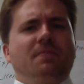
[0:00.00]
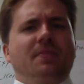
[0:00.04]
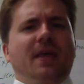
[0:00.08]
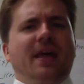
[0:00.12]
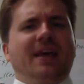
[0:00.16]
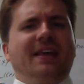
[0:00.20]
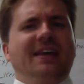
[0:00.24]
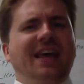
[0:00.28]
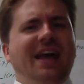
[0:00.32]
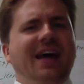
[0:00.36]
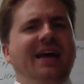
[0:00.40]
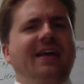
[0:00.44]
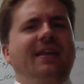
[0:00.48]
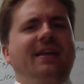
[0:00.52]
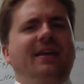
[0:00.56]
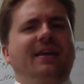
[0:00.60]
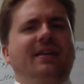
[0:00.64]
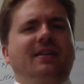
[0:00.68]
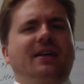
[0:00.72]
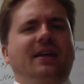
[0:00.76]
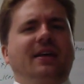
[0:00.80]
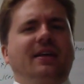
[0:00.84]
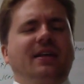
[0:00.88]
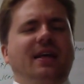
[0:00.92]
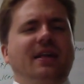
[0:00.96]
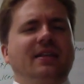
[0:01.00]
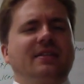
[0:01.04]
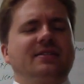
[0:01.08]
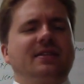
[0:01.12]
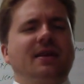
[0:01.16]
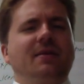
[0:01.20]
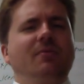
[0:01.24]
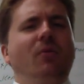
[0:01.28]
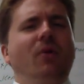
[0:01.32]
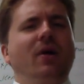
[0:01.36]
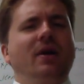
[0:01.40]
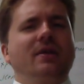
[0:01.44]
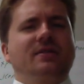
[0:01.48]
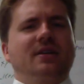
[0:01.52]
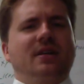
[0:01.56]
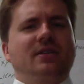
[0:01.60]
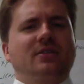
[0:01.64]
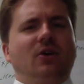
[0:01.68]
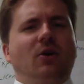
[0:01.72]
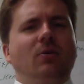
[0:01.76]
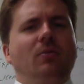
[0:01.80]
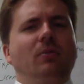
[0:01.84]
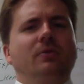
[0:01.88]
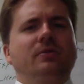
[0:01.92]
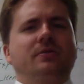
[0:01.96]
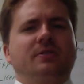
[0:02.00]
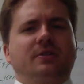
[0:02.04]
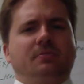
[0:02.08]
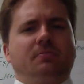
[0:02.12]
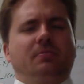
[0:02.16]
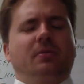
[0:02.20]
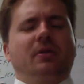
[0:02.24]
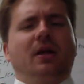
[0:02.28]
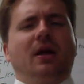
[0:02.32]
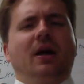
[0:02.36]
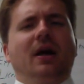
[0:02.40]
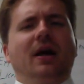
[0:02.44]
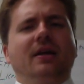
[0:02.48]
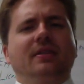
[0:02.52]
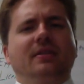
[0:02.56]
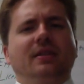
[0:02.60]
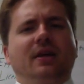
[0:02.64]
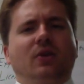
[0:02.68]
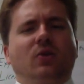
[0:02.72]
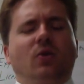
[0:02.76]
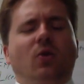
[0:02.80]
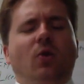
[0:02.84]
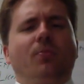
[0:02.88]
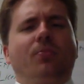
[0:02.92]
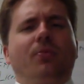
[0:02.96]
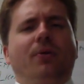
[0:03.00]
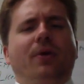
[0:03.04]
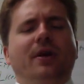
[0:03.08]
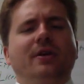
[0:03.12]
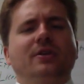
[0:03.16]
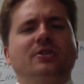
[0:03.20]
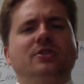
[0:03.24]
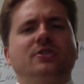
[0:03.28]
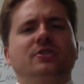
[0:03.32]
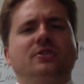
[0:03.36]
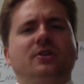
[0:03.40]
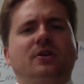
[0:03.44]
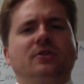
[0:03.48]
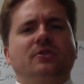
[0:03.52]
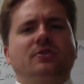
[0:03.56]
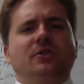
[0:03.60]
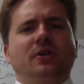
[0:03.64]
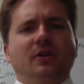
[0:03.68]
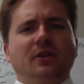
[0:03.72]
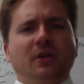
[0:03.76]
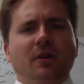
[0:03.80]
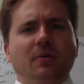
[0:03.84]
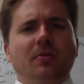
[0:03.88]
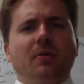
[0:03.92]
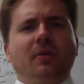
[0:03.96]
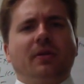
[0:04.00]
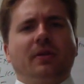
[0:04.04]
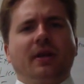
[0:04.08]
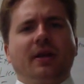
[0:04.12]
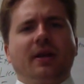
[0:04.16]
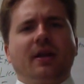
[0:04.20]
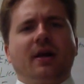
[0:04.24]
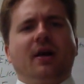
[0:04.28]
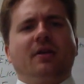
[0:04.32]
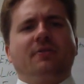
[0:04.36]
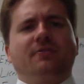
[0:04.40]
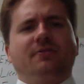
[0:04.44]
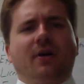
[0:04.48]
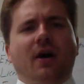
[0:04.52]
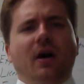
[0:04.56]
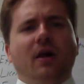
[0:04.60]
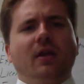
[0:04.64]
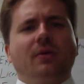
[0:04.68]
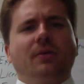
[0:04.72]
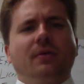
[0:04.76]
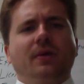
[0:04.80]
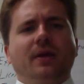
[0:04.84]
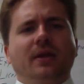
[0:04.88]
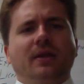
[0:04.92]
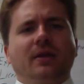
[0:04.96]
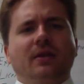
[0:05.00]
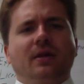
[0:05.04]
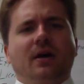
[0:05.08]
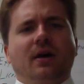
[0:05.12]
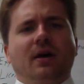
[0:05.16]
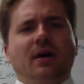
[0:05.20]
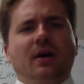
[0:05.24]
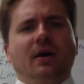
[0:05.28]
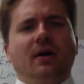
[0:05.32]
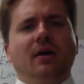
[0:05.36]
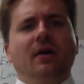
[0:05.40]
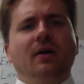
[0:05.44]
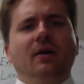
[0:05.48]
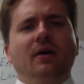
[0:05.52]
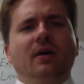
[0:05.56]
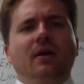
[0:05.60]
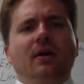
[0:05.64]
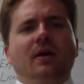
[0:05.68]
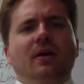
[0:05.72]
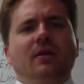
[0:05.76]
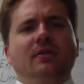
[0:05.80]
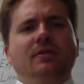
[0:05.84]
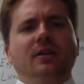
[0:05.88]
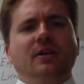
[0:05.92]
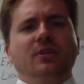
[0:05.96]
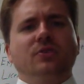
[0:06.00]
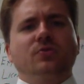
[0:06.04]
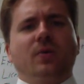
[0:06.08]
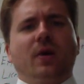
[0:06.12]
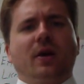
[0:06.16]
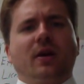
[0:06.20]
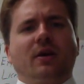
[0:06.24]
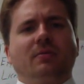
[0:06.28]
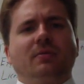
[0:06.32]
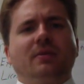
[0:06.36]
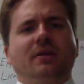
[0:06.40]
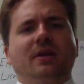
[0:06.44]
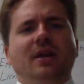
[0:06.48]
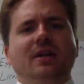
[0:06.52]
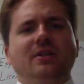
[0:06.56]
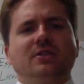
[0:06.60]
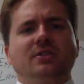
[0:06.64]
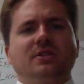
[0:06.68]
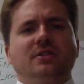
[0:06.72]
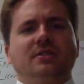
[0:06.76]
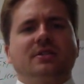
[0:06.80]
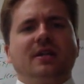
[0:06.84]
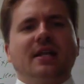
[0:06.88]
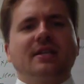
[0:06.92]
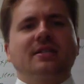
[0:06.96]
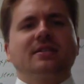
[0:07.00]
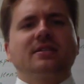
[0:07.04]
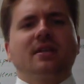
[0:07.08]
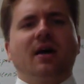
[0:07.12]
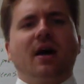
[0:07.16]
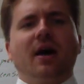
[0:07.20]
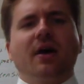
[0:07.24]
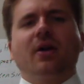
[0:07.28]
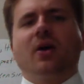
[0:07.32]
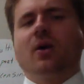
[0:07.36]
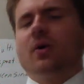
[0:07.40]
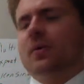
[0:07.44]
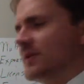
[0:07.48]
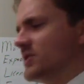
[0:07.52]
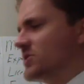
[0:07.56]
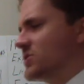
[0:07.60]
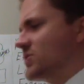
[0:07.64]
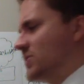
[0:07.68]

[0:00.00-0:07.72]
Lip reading: Again, in some ways, that's almost implying that corporations are deliberately not following these recommendations. That's not always